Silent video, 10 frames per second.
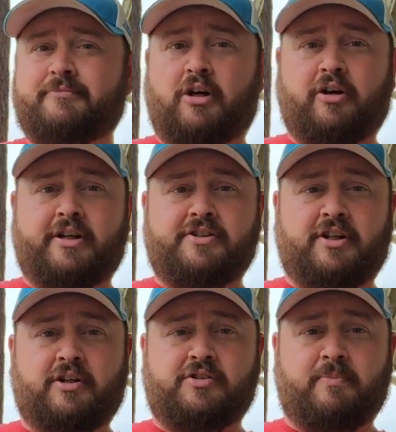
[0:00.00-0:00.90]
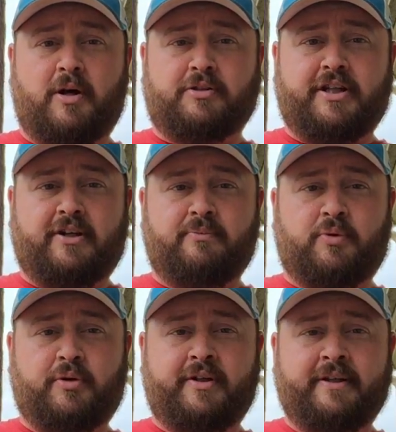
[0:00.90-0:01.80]
Arkansas small town
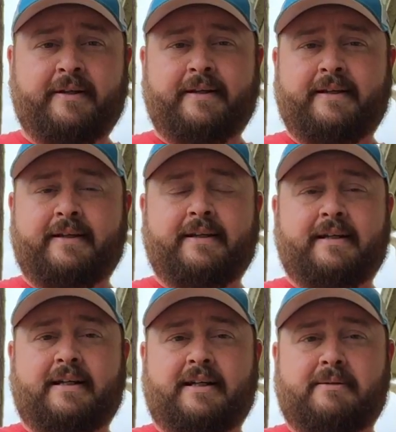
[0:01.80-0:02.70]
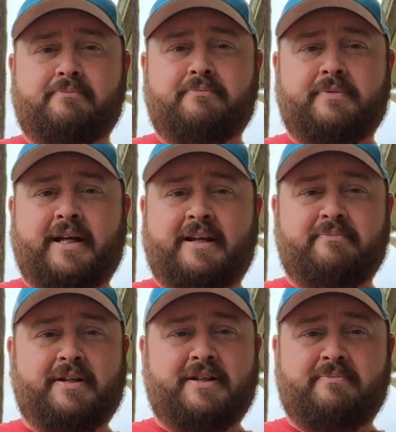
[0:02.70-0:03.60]
boy. Um,
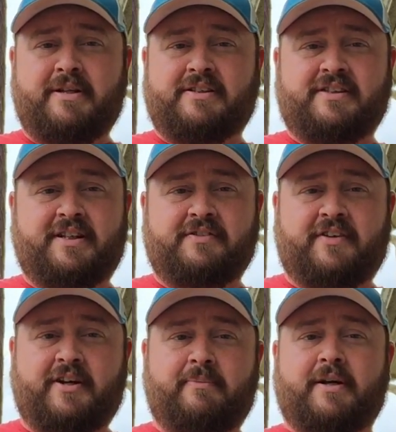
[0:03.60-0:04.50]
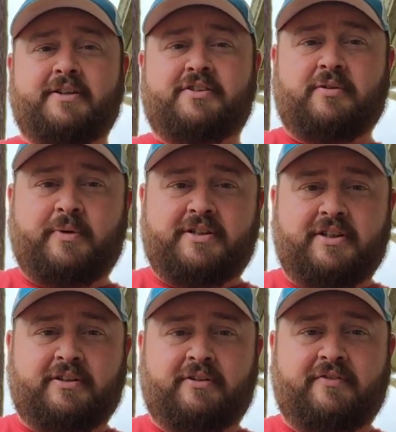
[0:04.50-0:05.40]
hadn't been to the big cities very much, so we
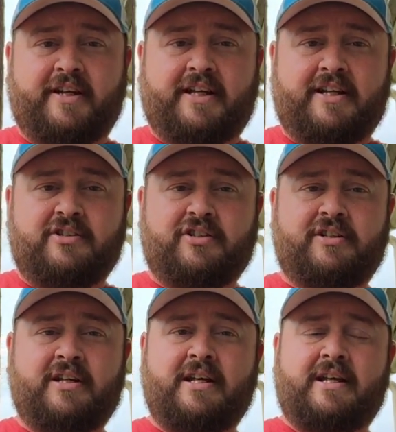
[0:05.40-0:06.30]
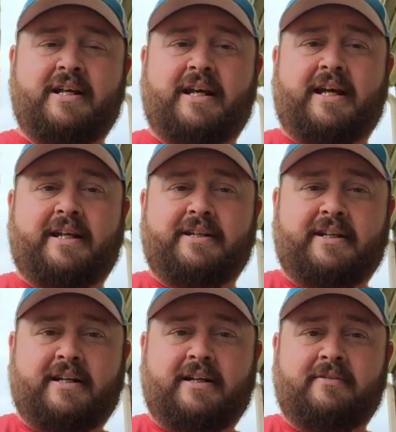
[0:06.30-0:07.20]
took a little vacation. And
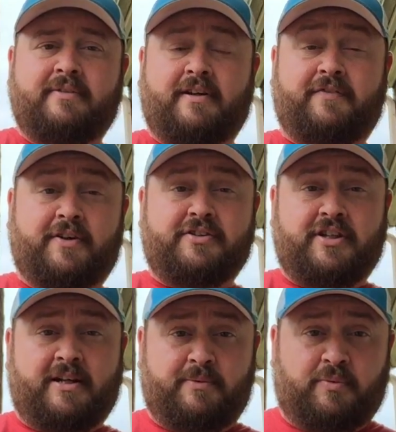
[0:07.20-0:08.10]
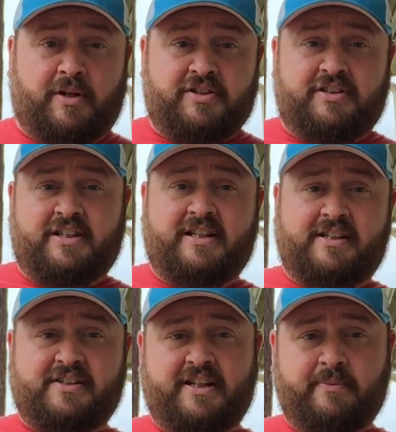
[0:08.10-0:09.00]
uh, our first stop was Washington
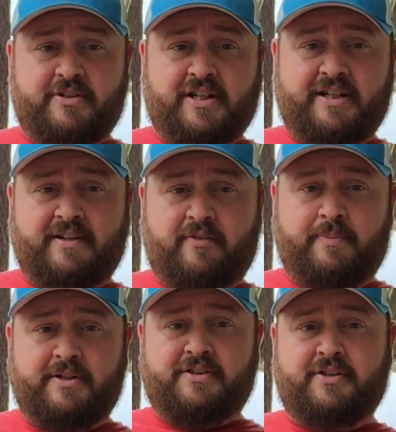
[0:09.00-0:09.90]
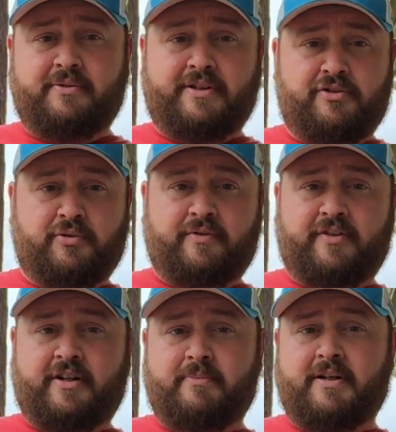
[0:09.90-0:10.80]
D.C., which I'd never been to and enjoyed
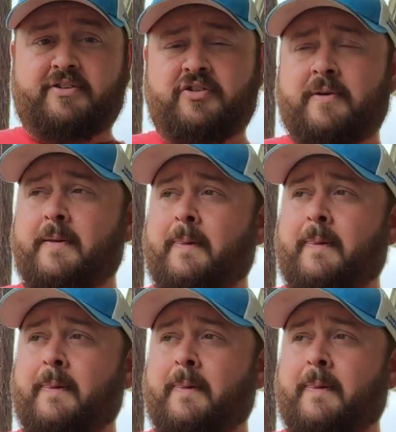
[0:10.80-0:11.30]
very much.